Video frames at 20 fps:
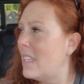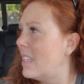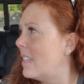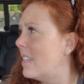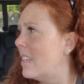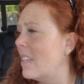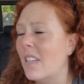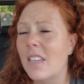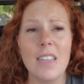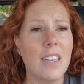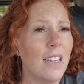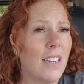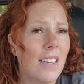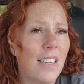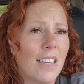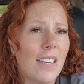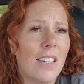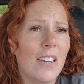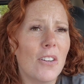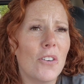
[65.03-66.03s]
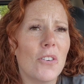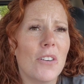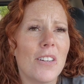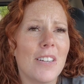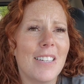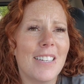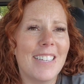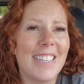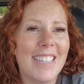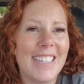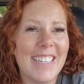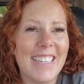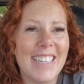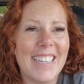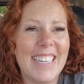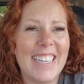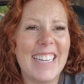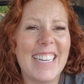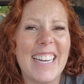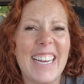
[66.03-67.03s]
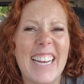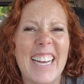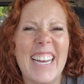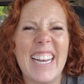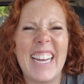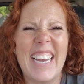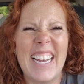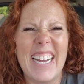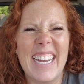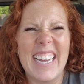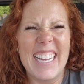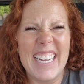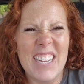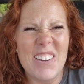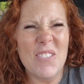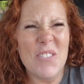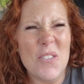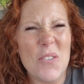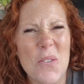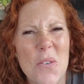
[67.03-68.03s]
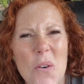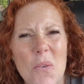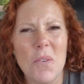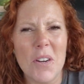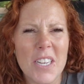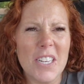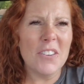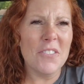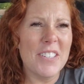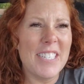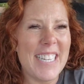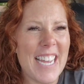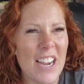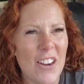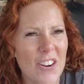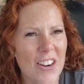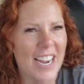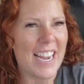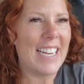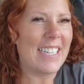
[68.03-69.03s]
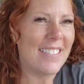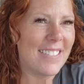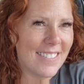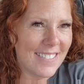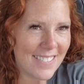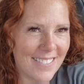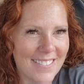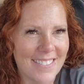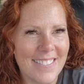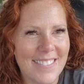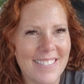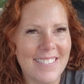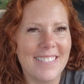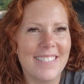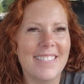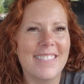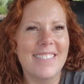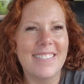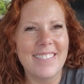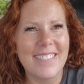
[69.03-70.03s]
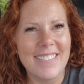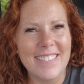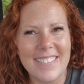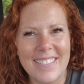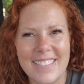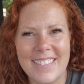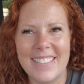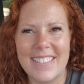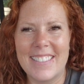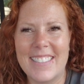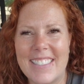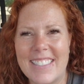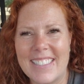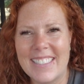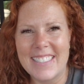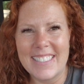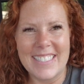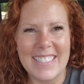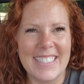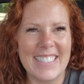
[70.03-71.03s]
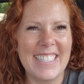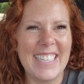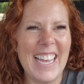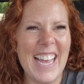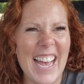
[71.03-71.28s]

Instead of wallpaper, he's got figures hanging up. We're gonna redecorate. Oh, this is like a redecorating show.